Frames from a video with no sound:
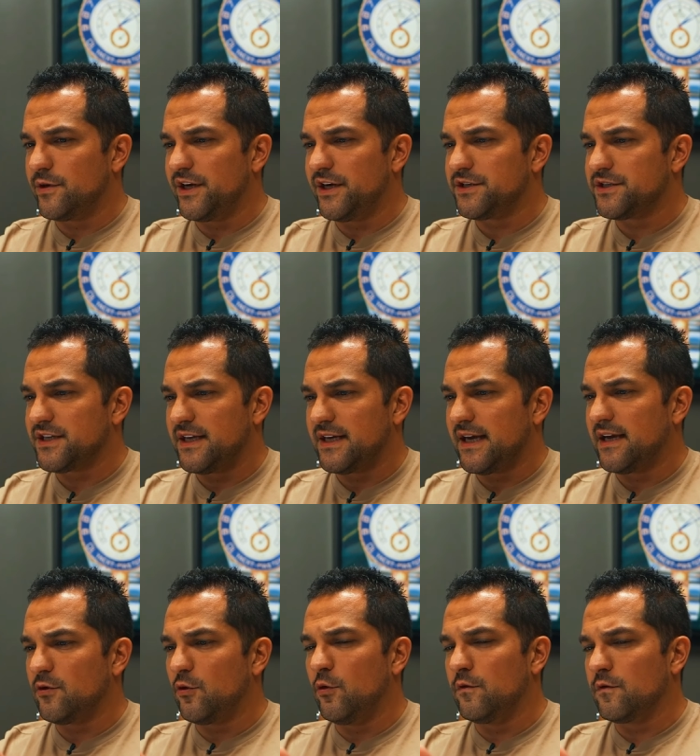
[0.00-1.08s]
years, and I had
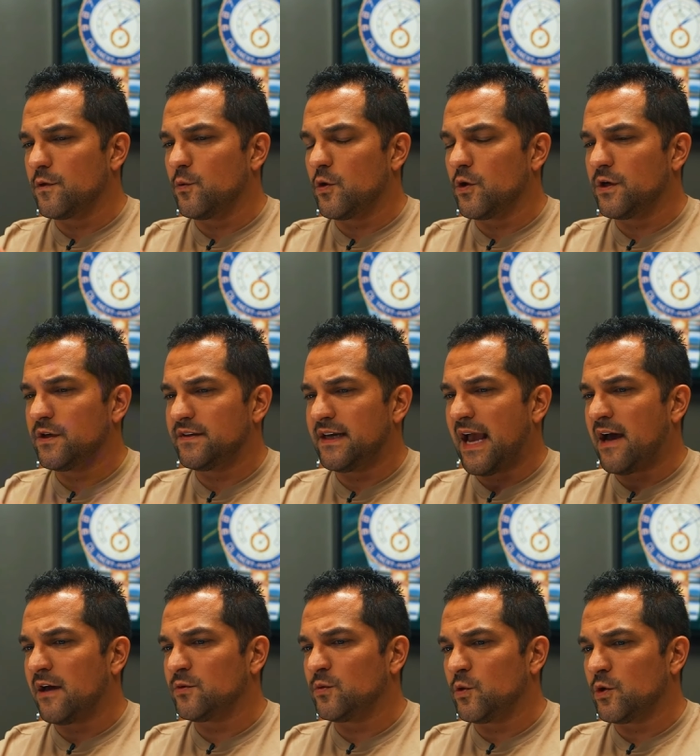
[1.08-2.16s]
overworked and
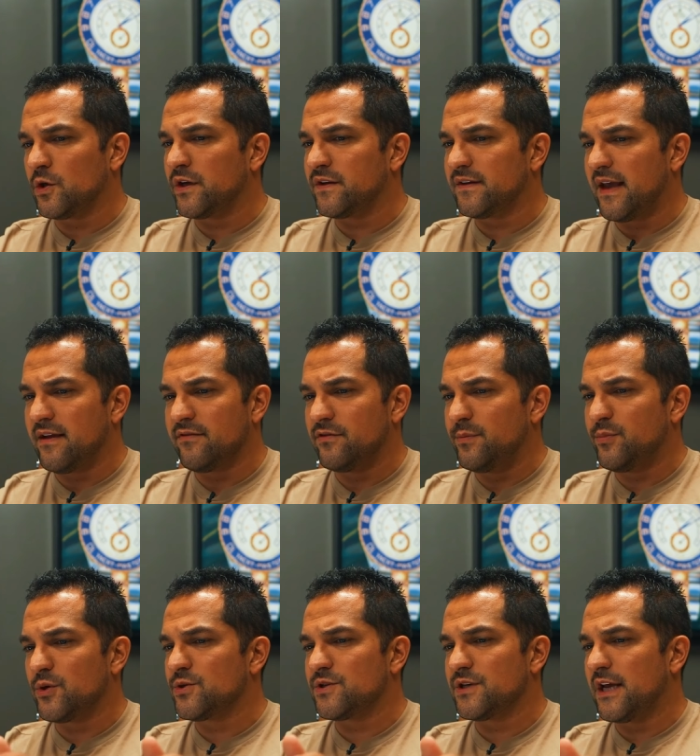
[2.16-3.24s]
outworked every
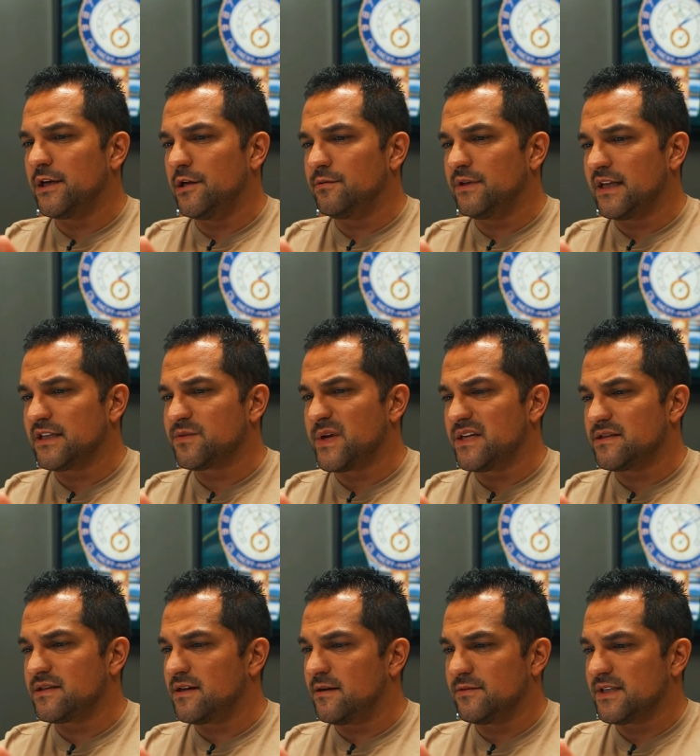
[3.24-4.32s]
person I knew in that
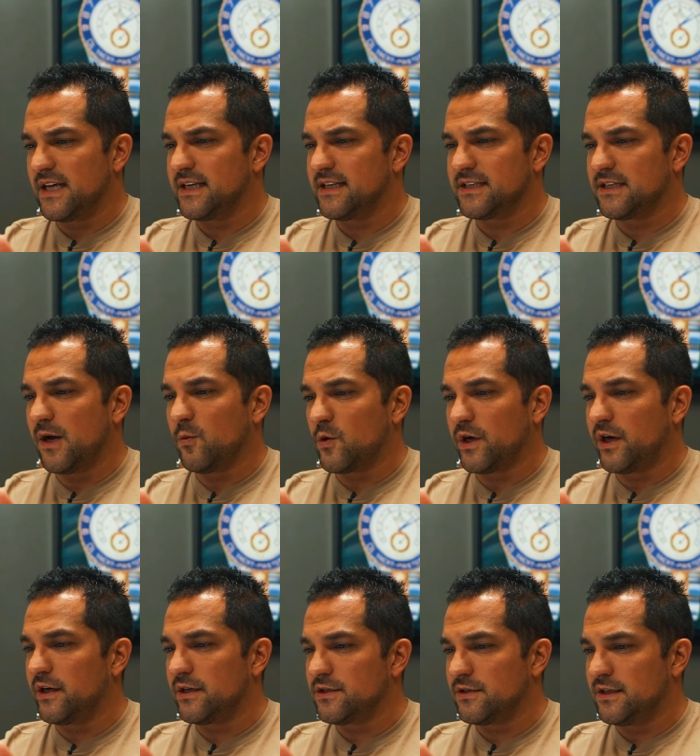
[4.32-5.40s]
space. And I was like, it's not
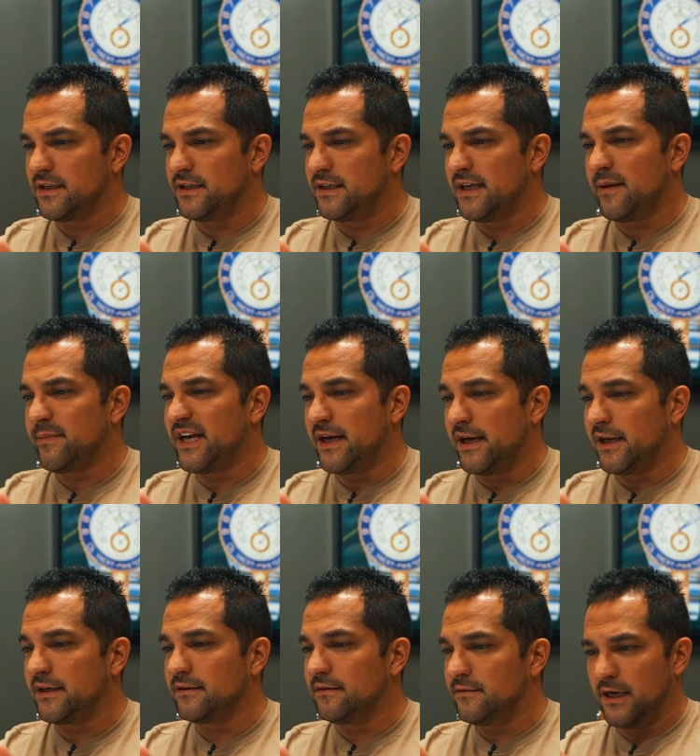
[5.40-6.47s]
working. So clearly I'm an
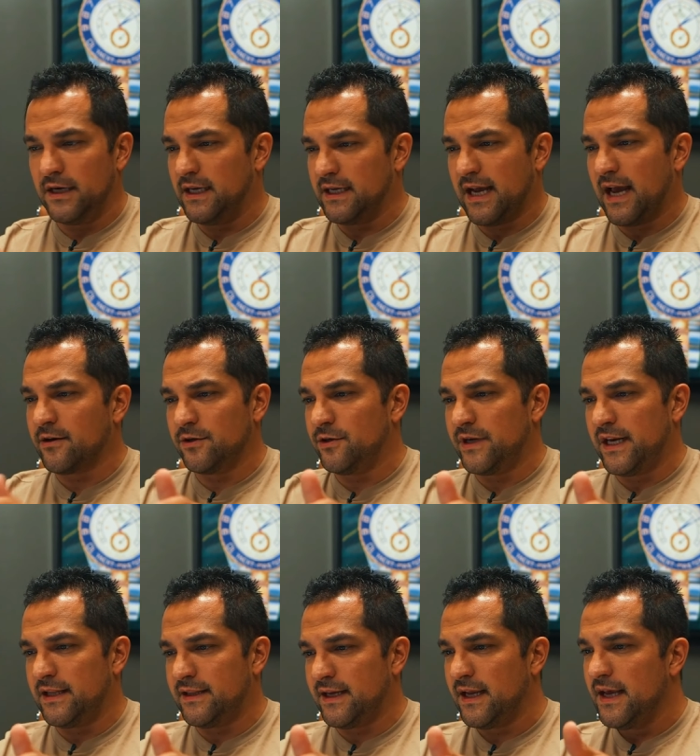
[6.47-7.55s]
idiot, right? Like I don't know
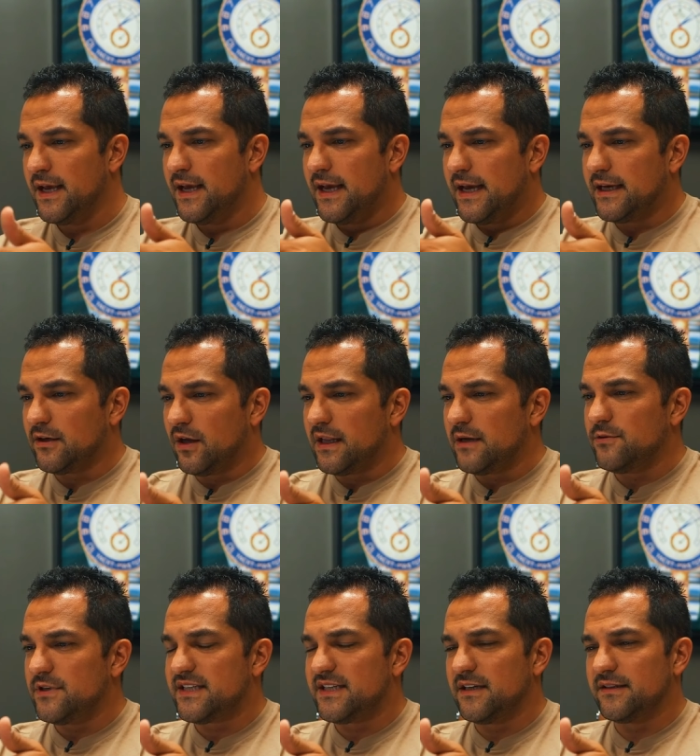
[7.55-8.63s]
anything. And all I
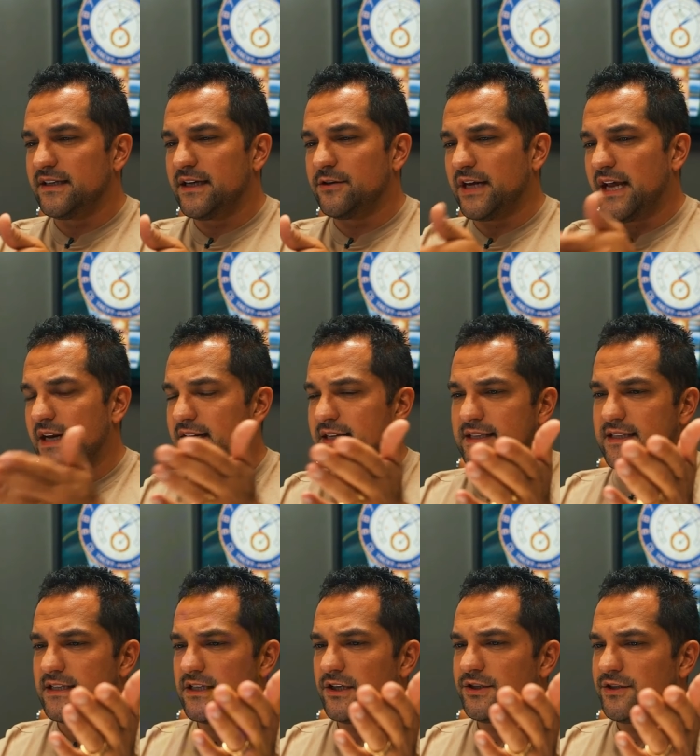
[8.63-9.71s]
would see on the internet is
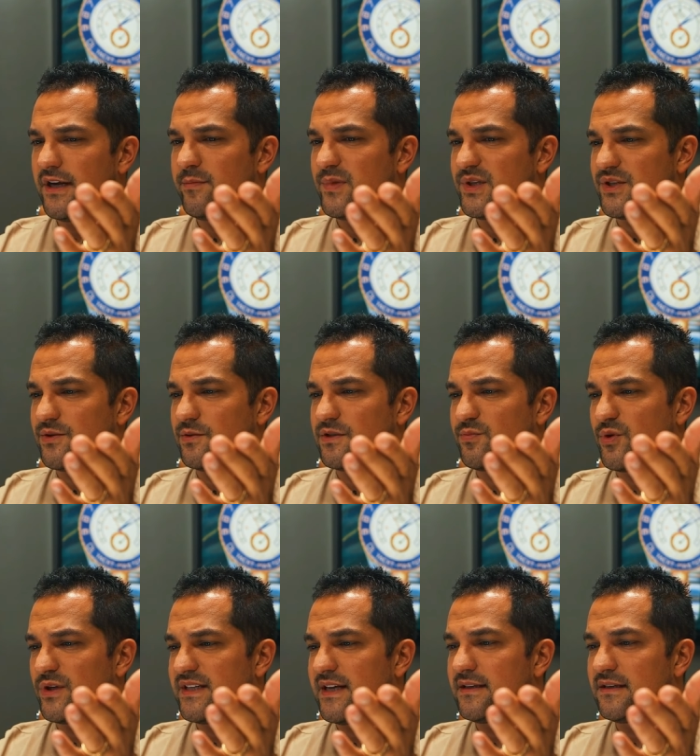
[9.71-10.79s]
these other imbeciles
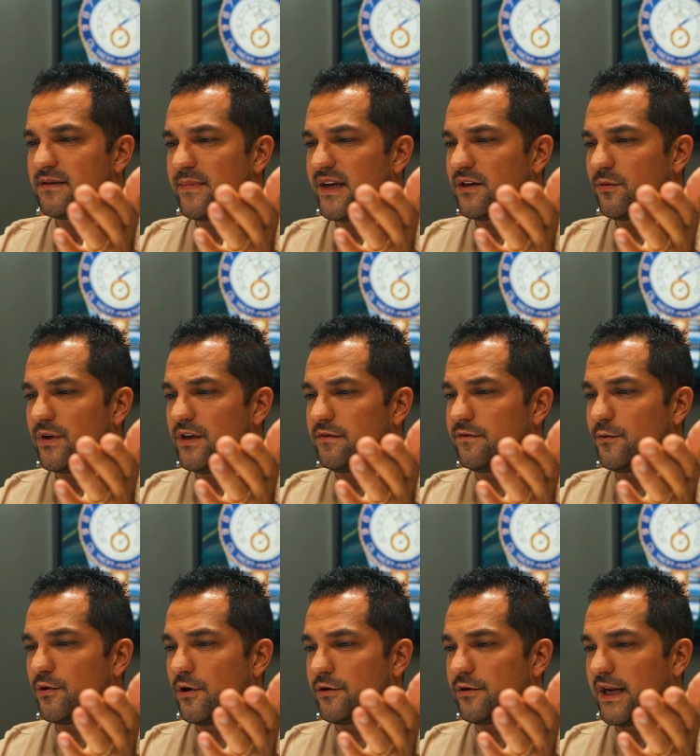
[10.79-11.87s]
pretending to make 300 to
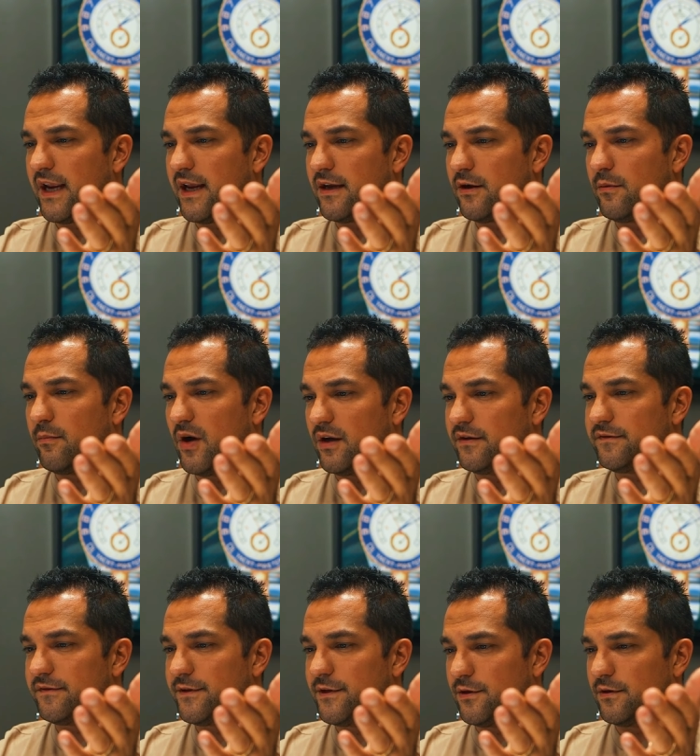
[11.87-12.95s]
400K a
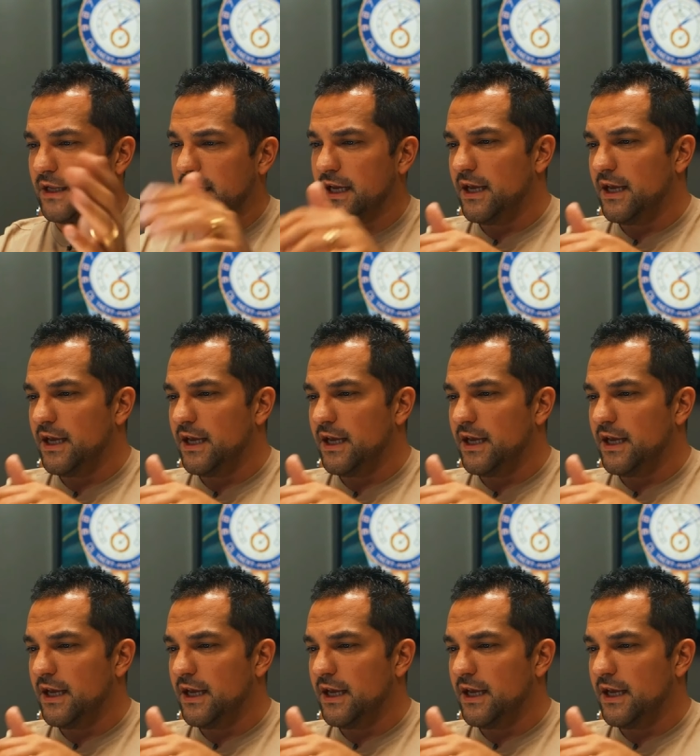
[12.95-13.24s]
month. Like